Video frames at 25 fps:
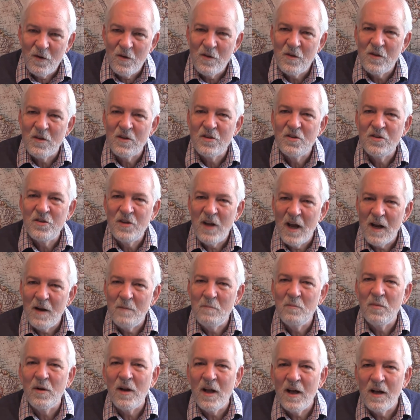the
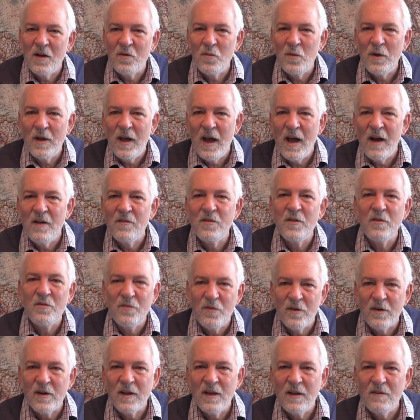shed blood, we have the
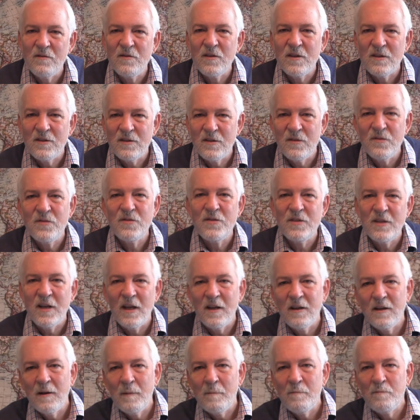forgiveness of
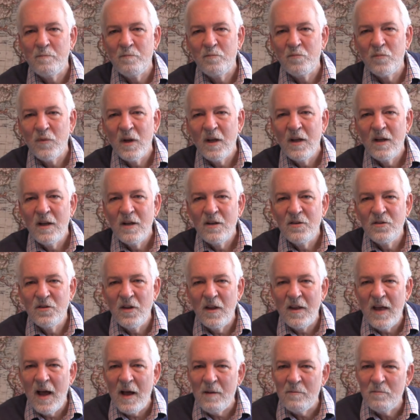sin.
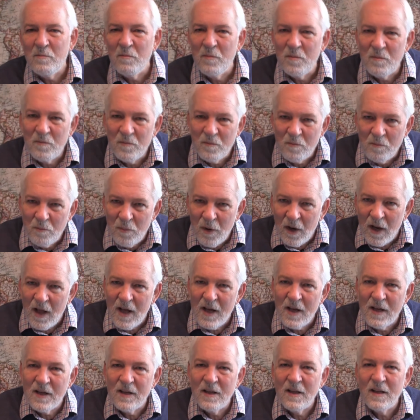So that
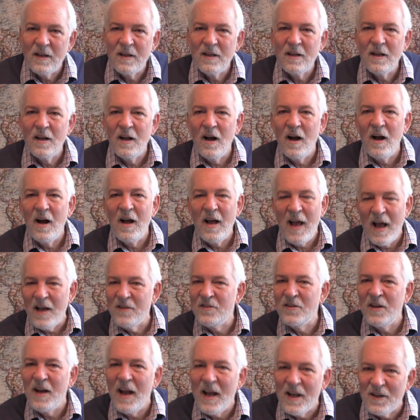blood
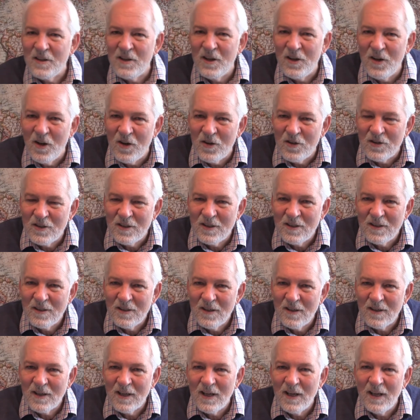has an antidote,
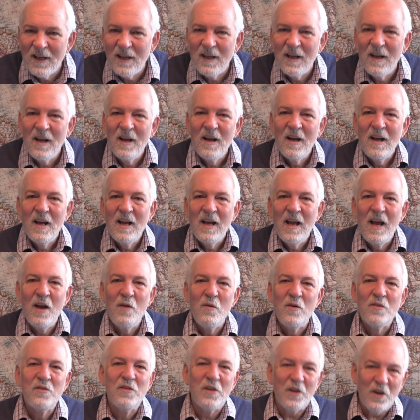okay? It
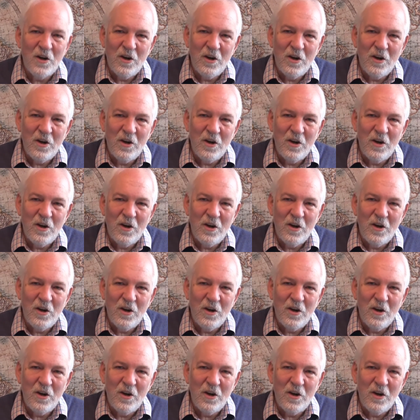was a